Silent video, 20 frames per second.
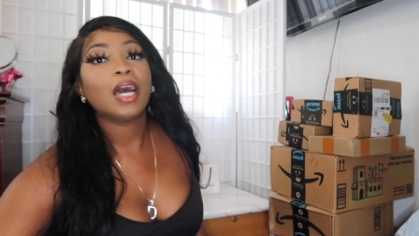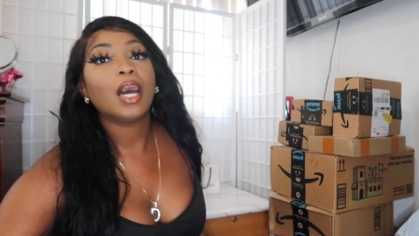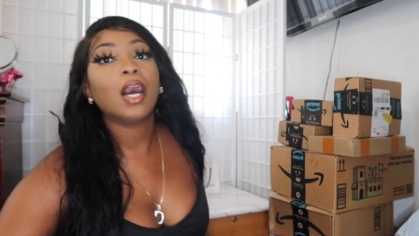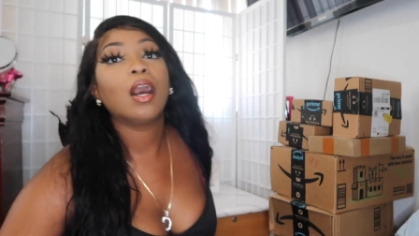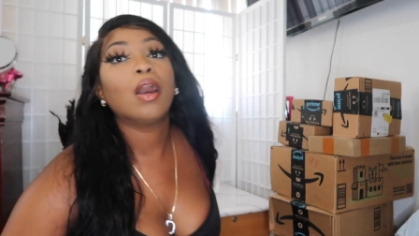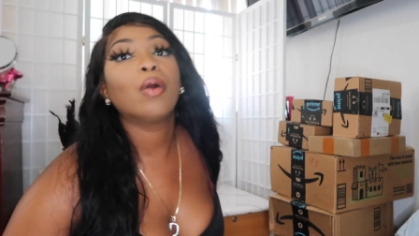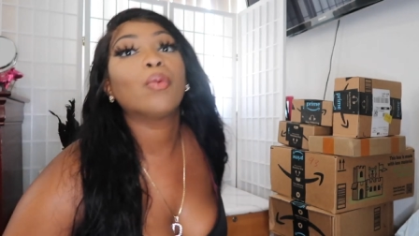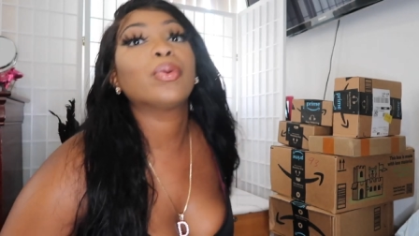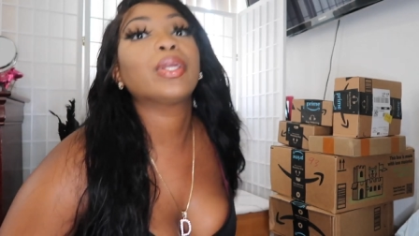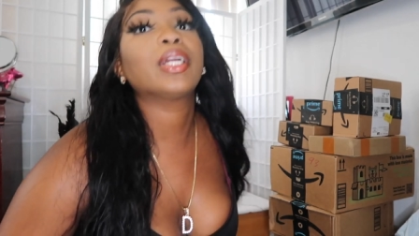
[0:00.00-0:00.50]

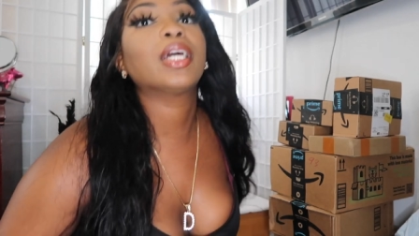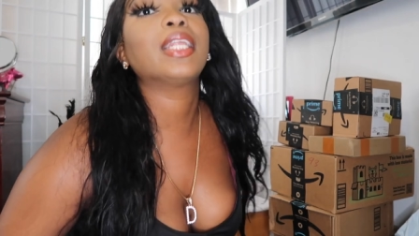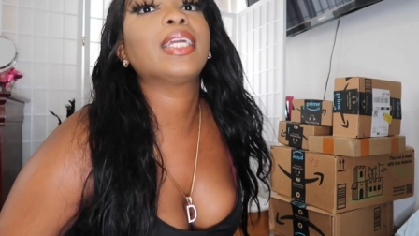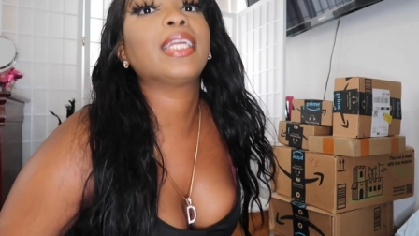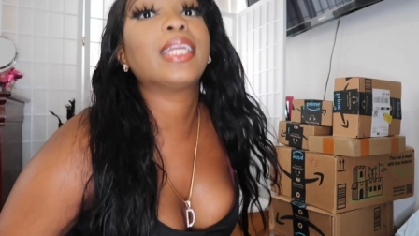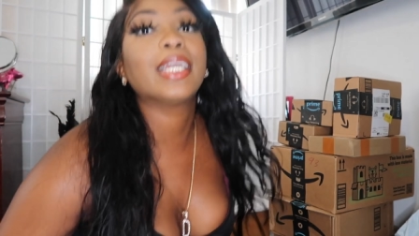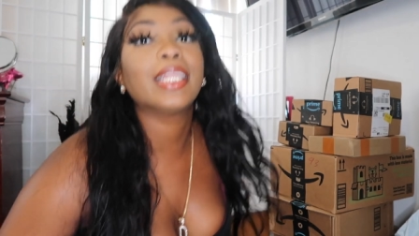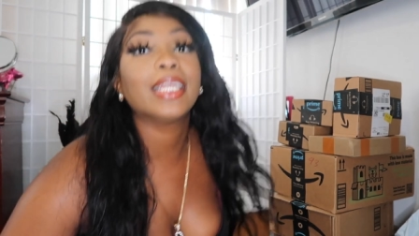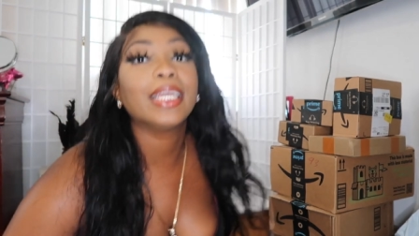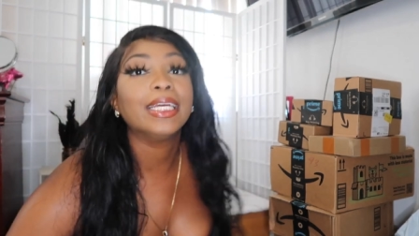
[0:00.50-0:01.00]
um we're gonna
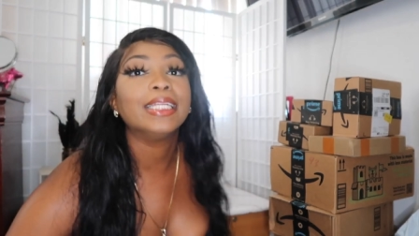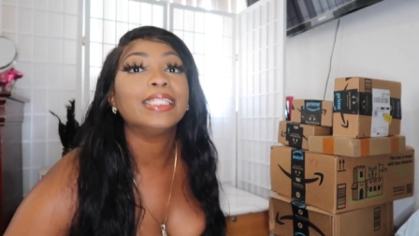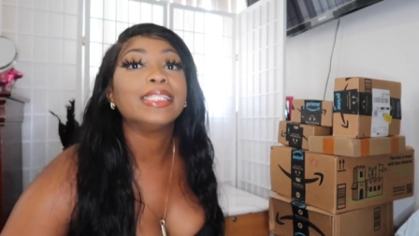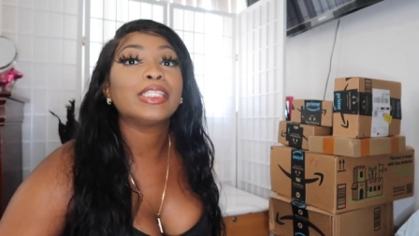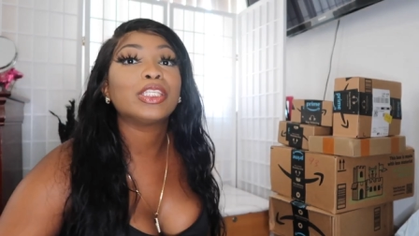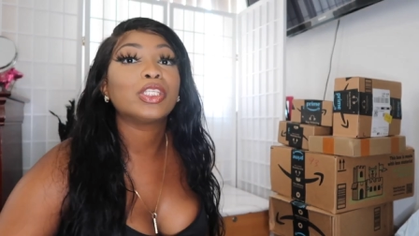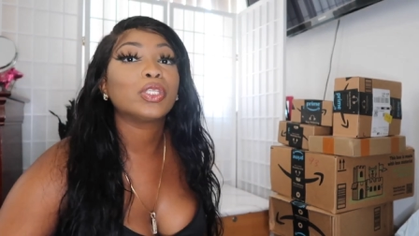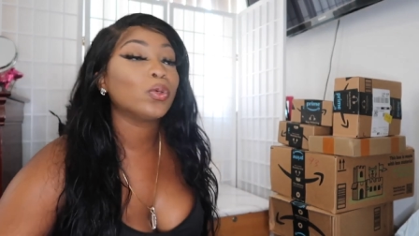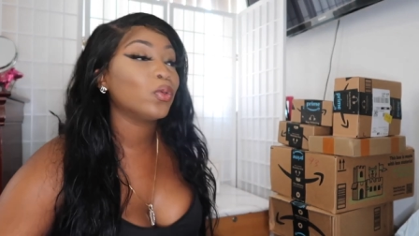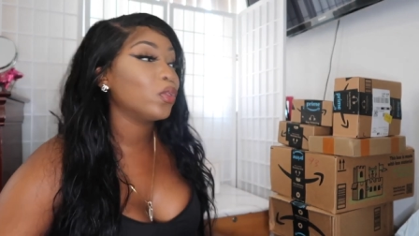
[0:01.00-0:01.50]
get
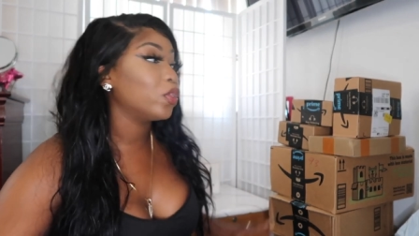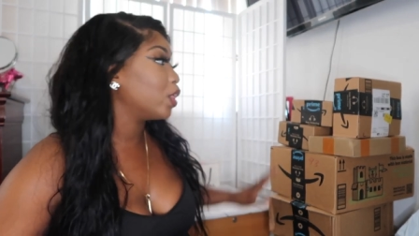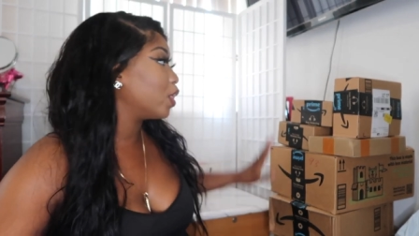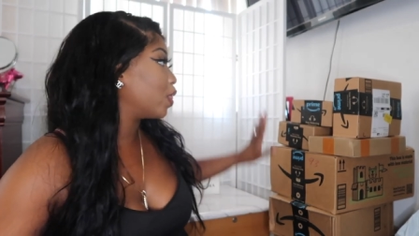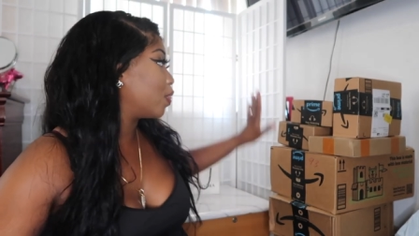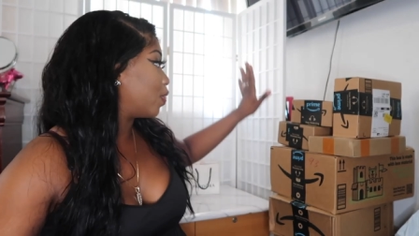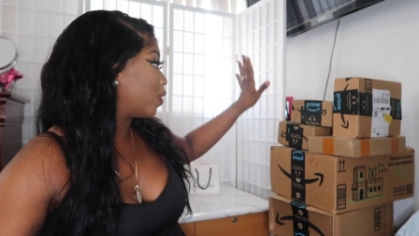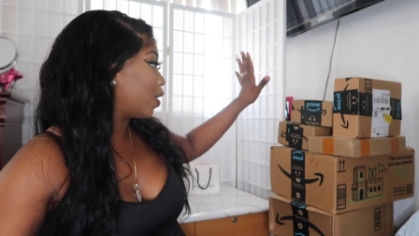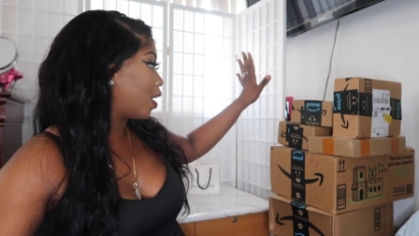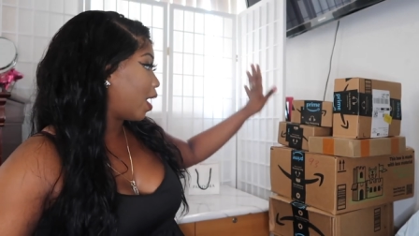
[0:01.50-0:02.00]
into
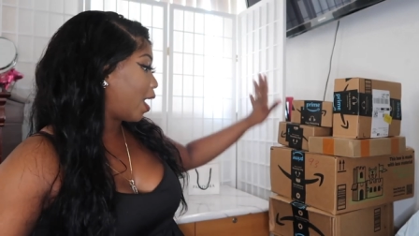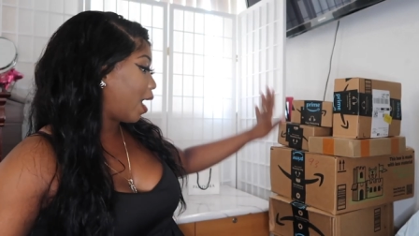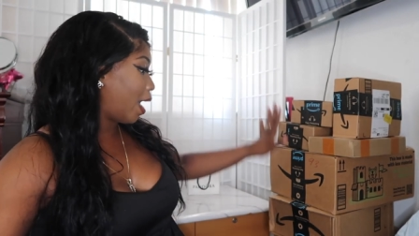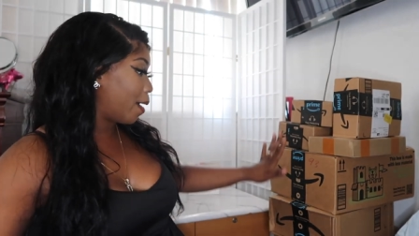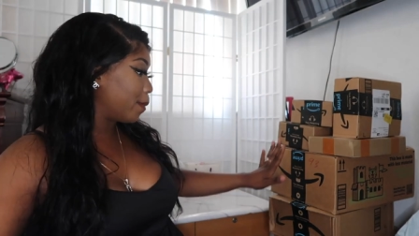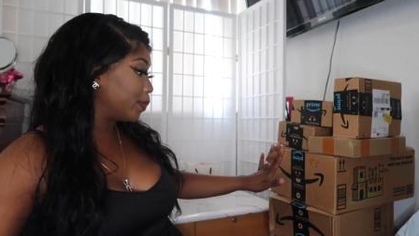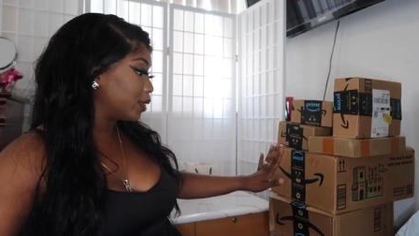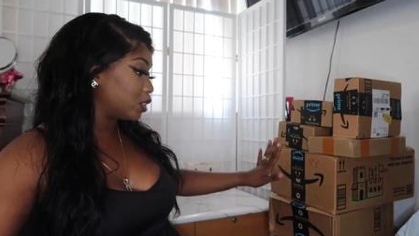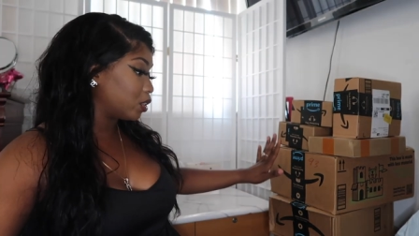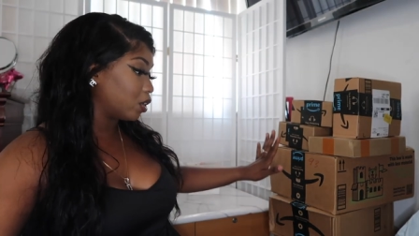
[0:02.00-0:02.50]
the
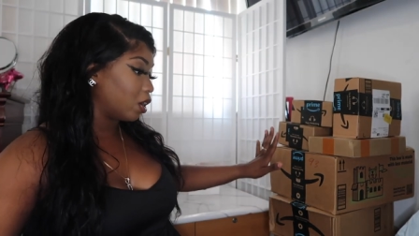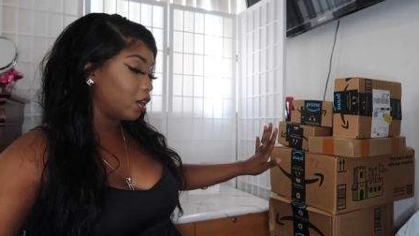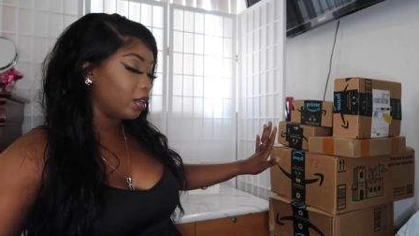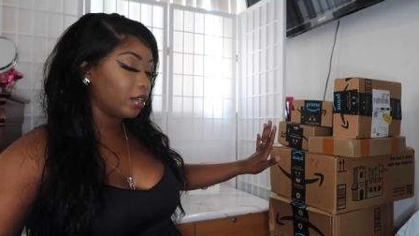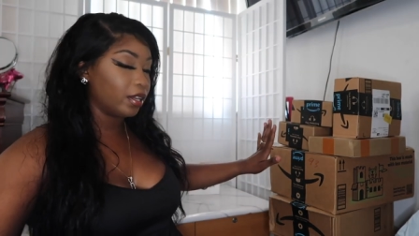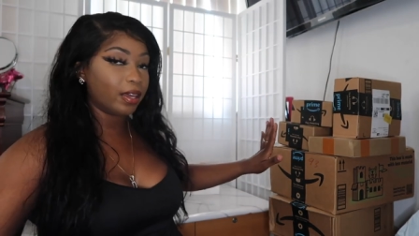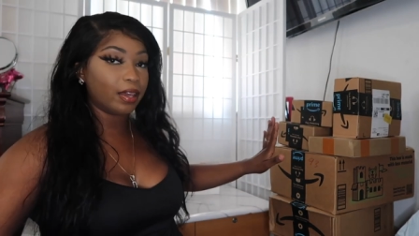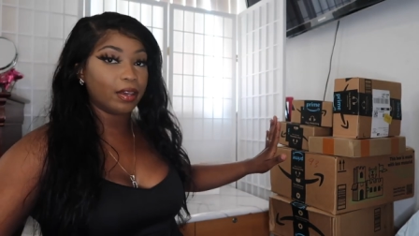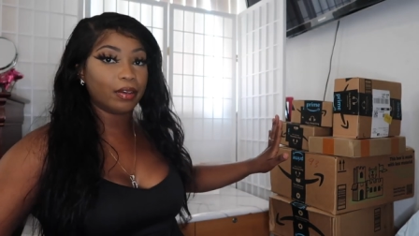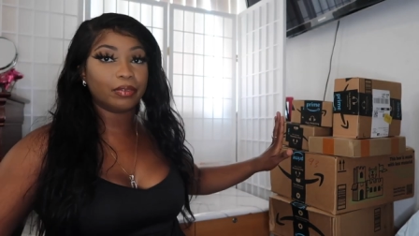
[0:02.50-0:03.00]

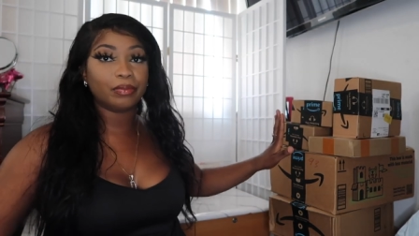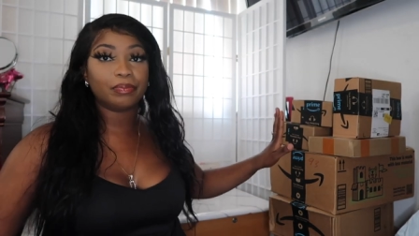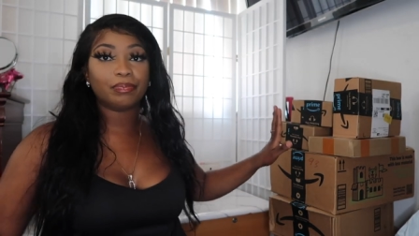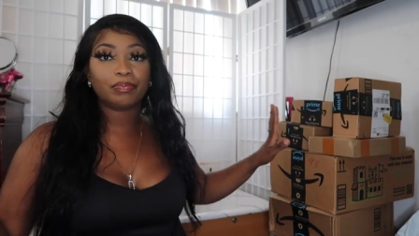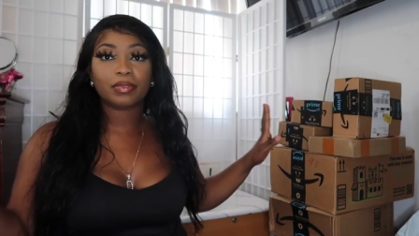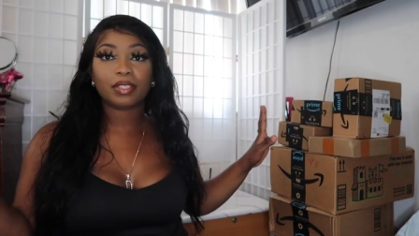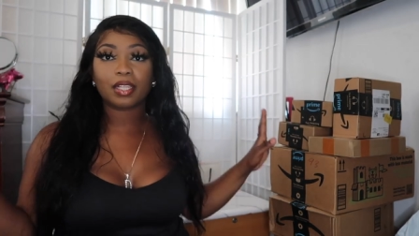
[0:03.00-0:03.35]
amazon now